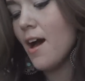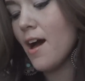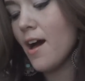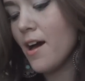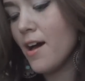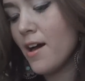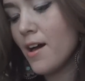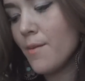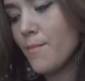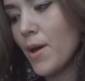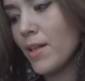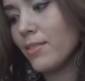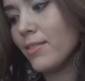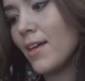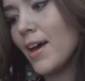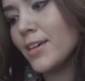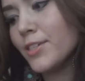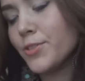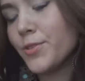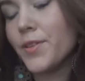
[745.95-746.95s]
Um,
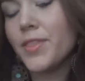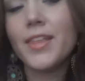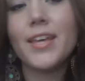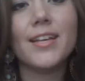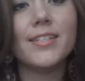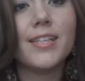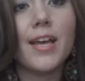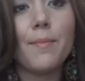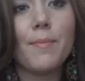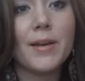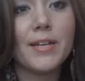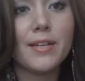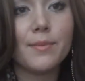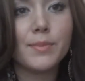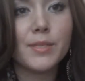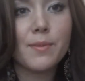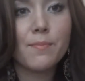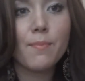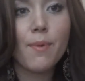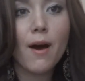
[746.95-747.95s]
last three things, I picked
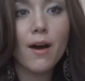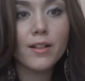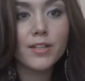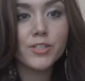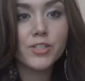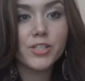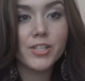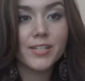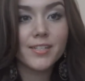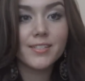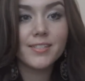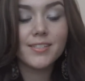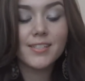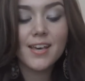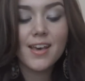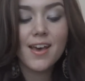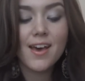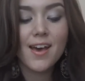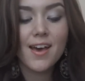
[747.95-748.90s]
up some polishes